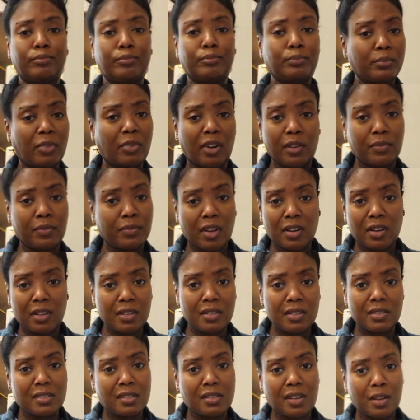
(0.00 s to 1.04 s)
But if they
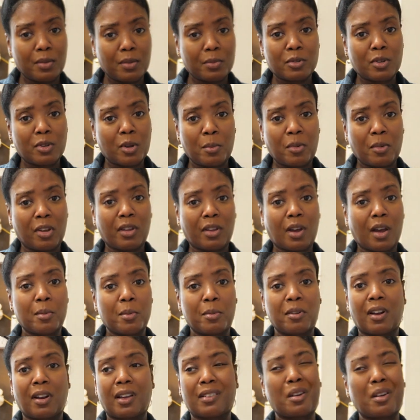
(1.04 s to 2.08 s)
didn't say it was their mother, I'd have
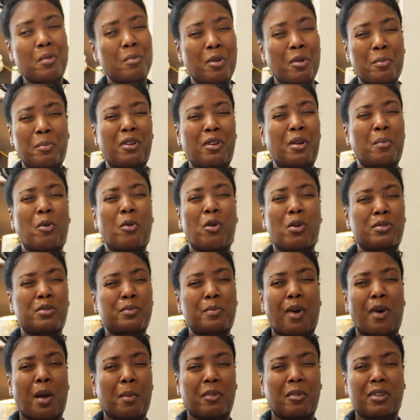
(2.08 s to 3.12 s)
been like, that must be the boy's
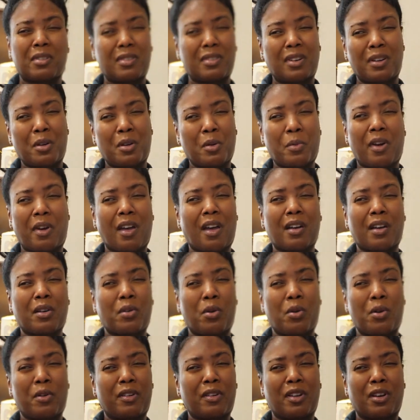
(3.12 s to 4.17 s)
mama, because ain't no way I
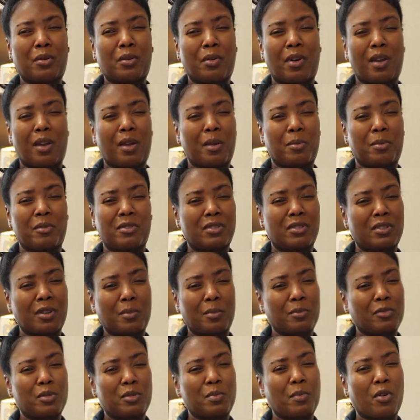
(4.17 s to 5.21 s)
go over there grabbing
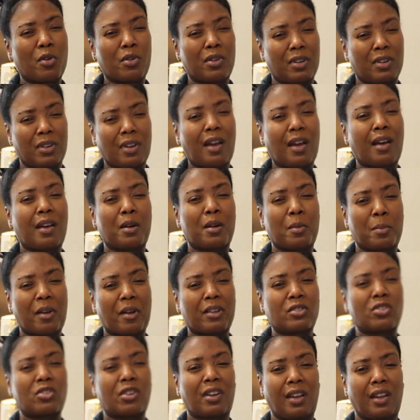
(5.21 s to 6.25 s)
something smoking and hot up
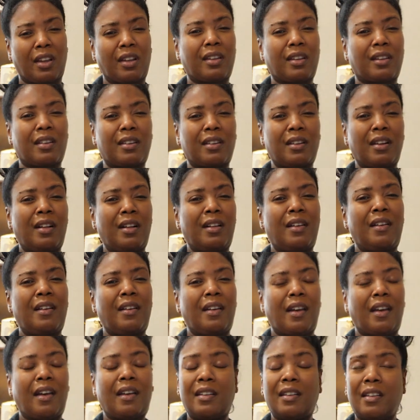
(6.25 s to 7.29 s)
out your hand.
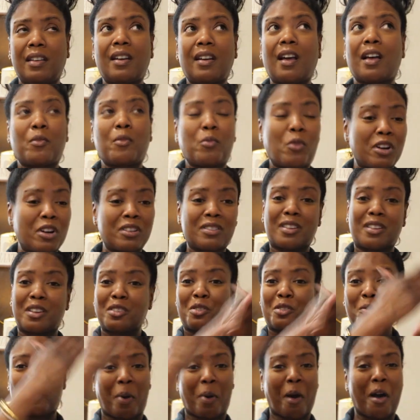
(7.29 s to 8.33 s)
And then I want to say
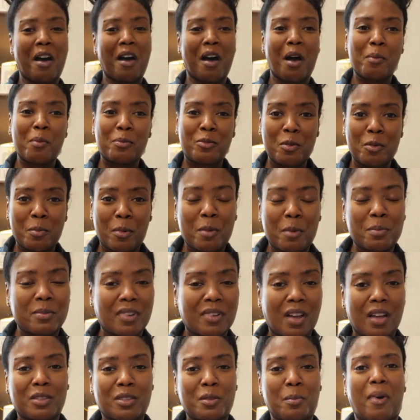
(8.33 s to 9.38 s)
she popped him
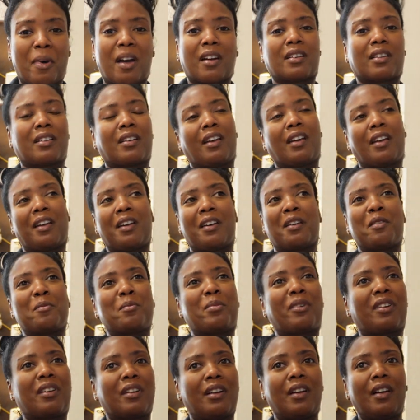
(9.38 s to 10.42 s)
upside the back of the head,
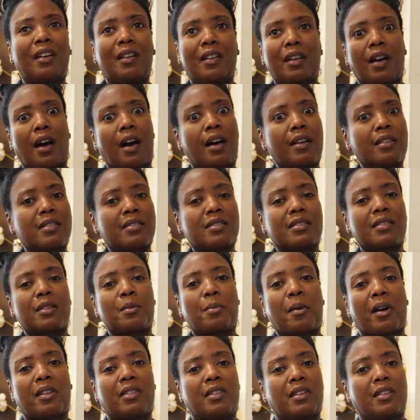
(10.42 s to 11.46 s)
but honestly,
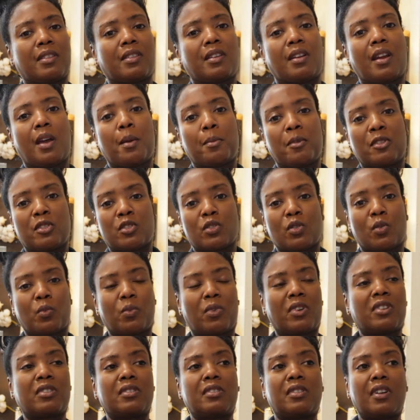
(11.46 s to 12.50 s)
by then the damage
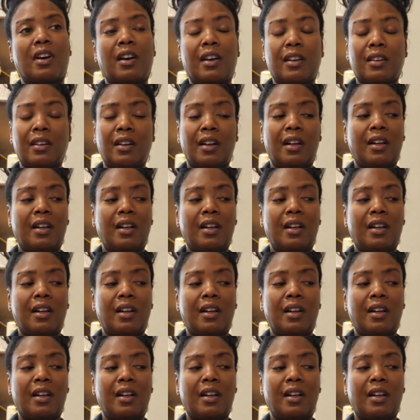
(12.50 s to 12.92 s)
was done.